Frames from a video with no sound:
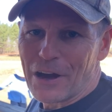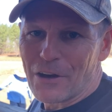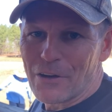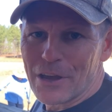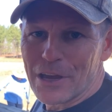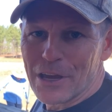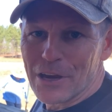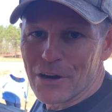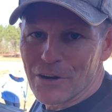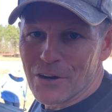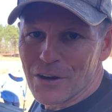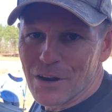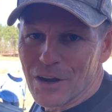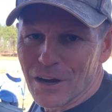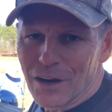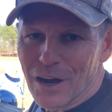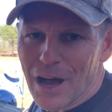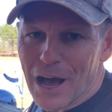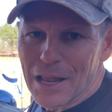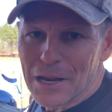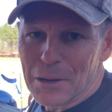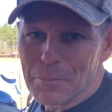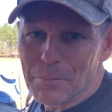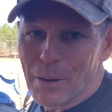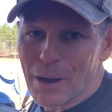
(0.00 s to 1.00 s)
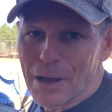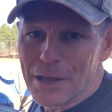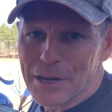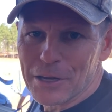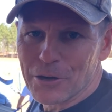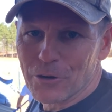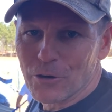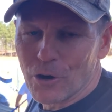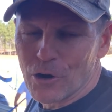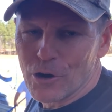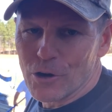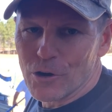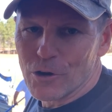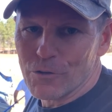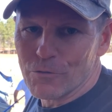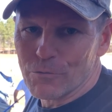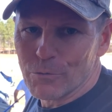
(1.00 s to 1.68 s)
here a lot at Piney Grove.